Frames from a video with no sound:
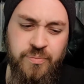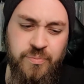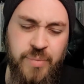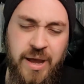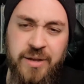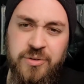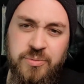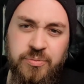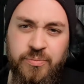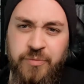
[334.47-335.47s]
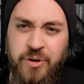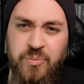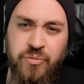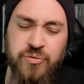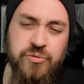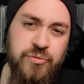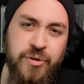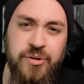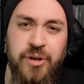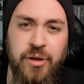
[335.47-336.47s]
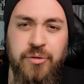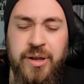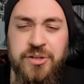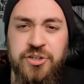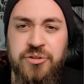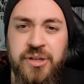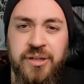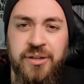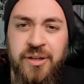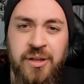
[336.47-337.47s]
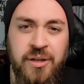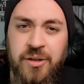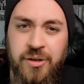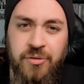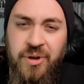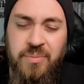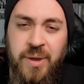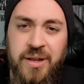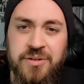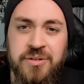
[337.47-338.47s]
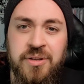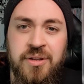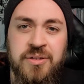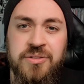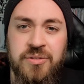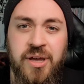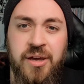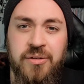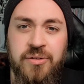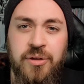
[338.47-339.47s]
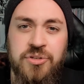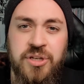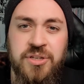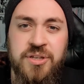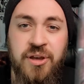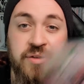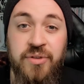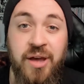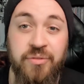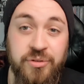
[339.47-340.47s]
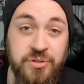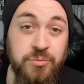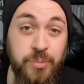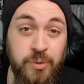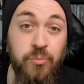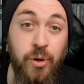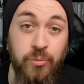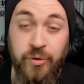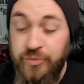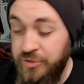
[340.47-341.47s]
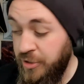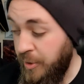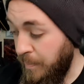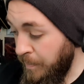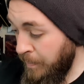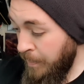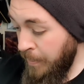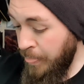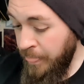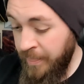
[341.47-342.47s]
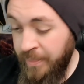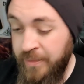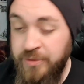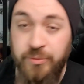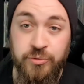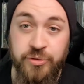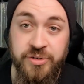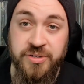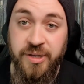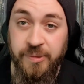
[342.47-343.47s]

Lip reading: band, very brutal, very low end tuning, a great band. So yeah, go check this out if you haven't, because it'll be well worth your time. That's what I'm trying to say.